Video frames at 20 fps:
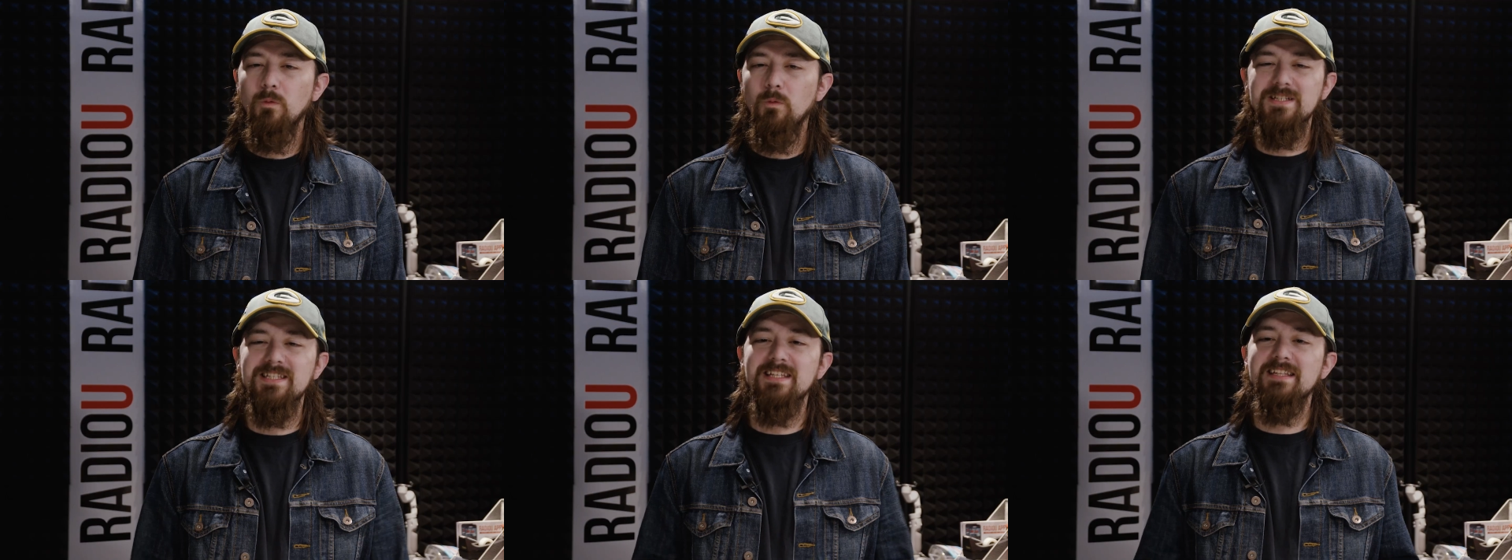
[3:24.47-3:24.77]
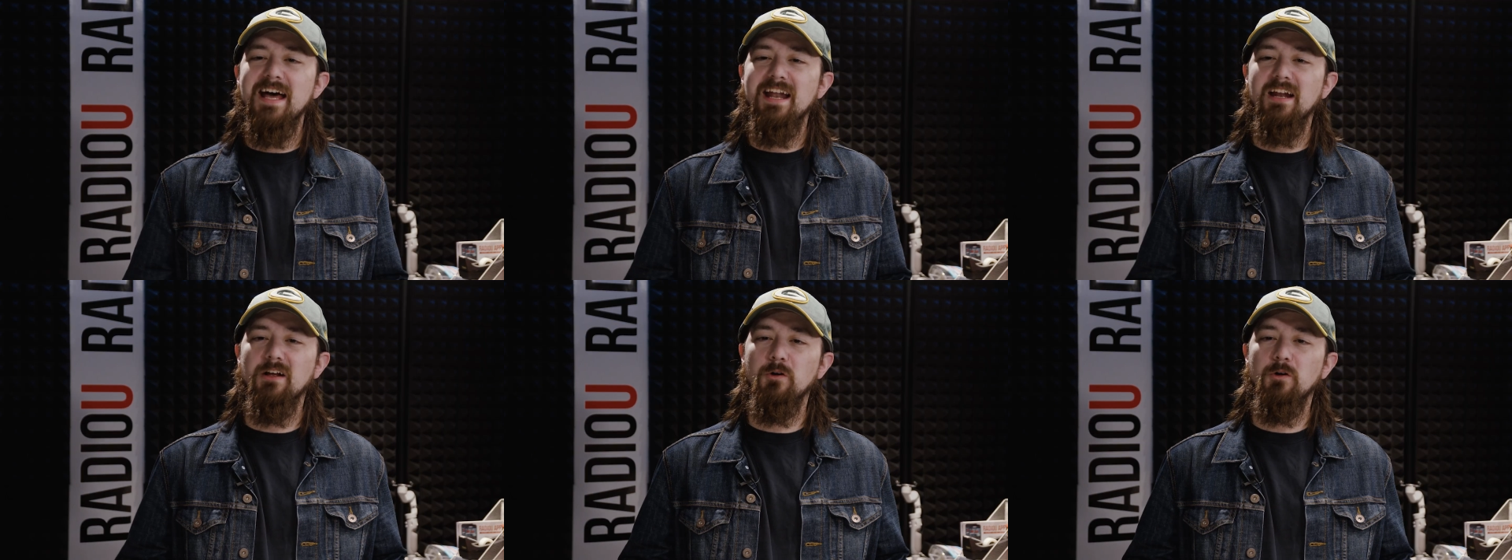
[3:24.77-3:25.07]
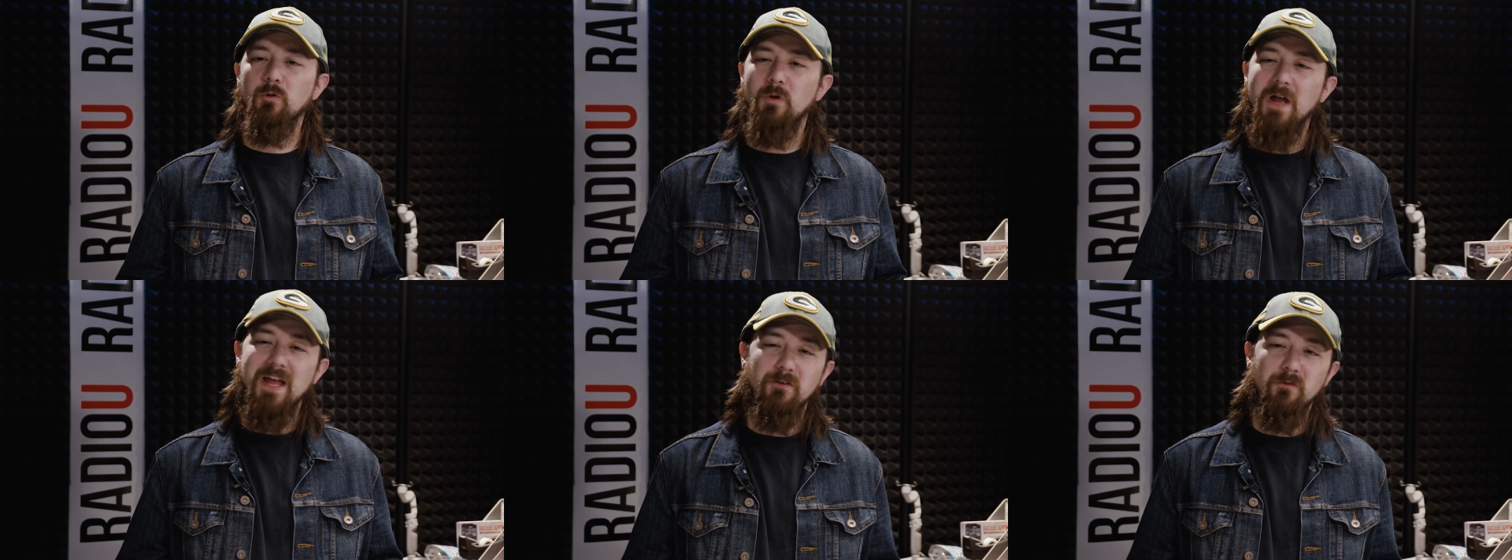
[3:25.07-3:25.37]
Wasn't that a
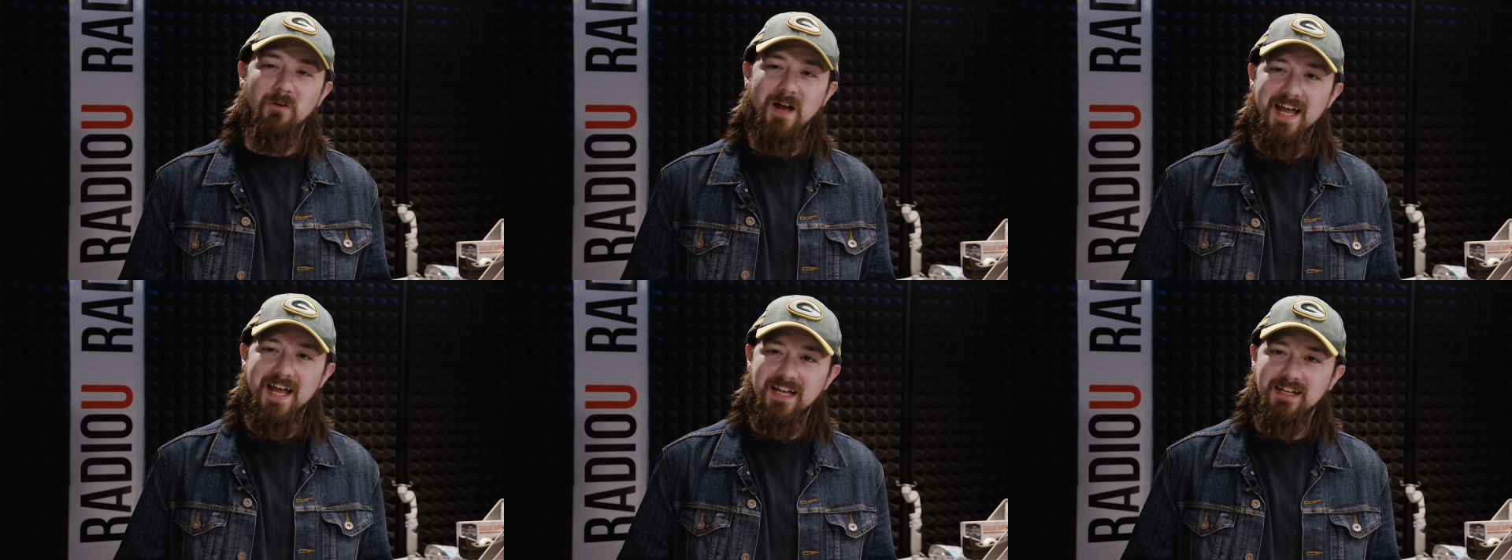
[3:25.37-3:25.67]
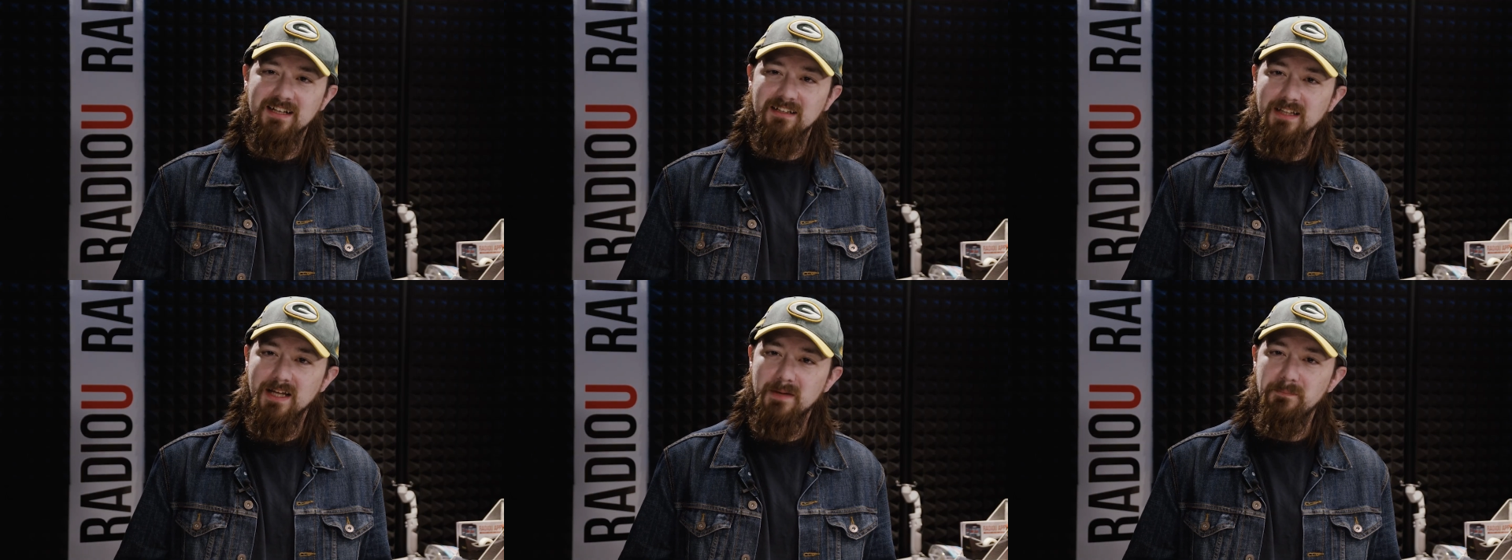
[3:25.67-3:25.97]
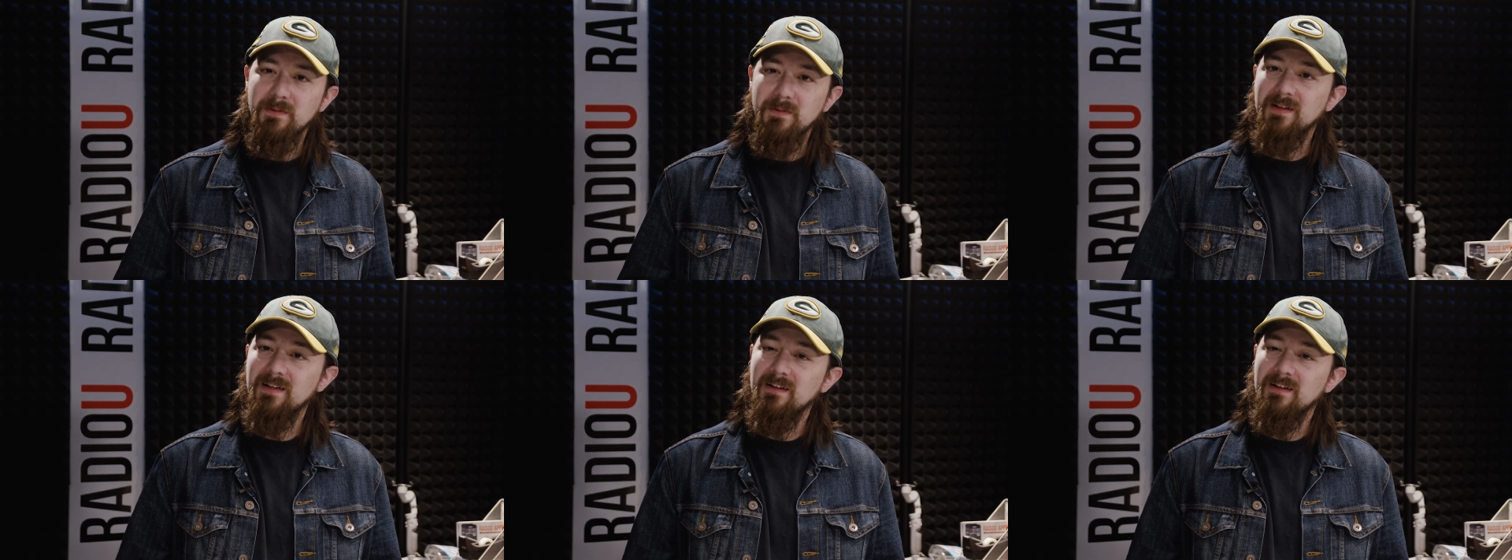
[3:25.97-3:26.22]
great riot clip?